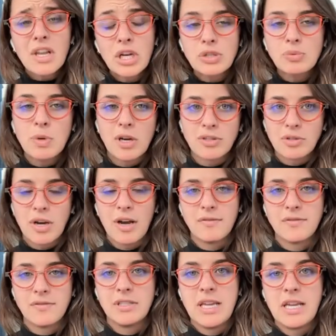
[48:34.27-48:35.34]
Because we also
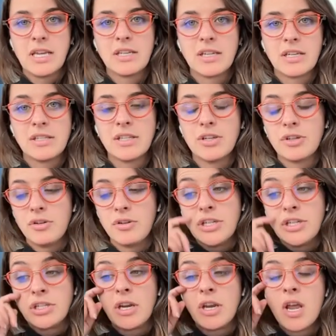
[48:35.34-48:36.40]
have to take into
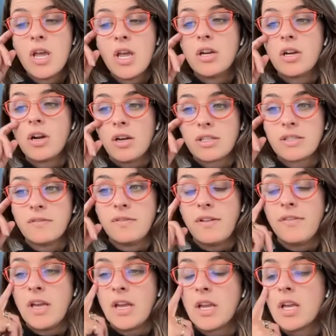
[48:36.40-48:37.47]
consideration cost of
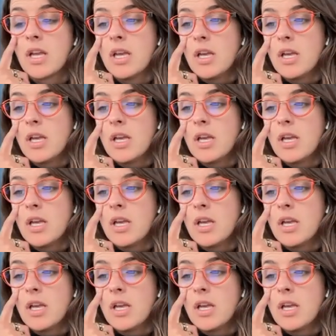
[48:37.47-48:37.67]
living.